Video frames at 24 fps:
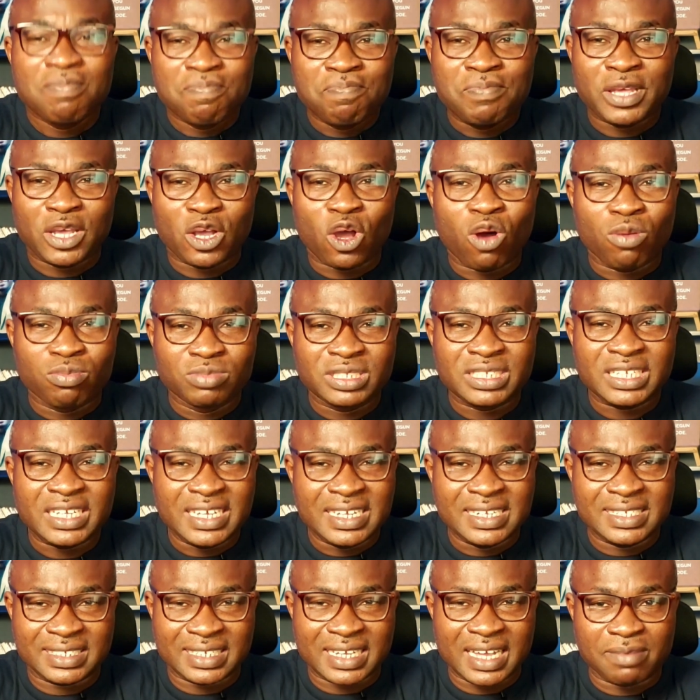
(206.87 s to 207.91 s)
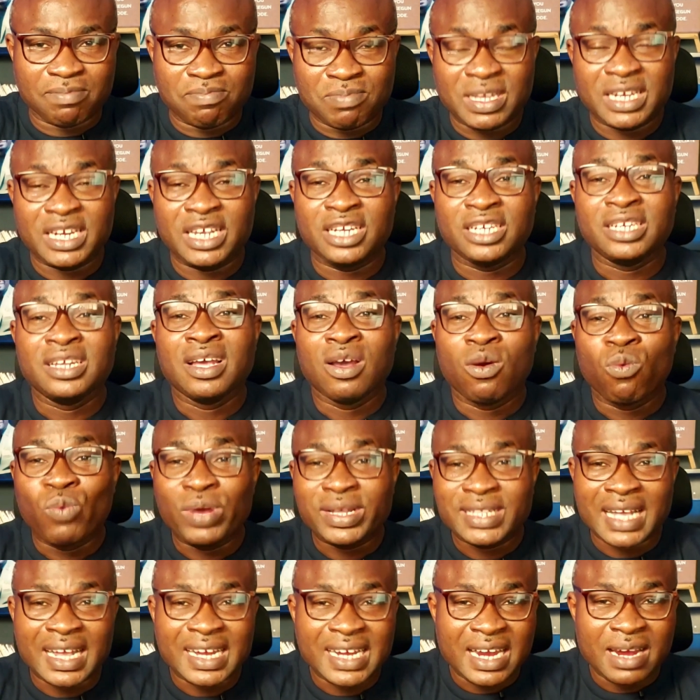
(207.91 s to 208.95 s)
becomes easier, meaning
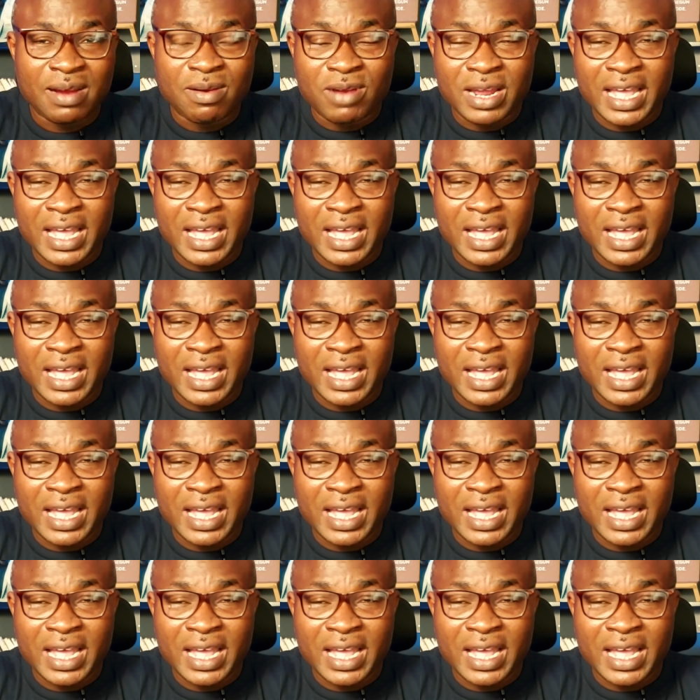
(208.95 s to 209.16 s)
with an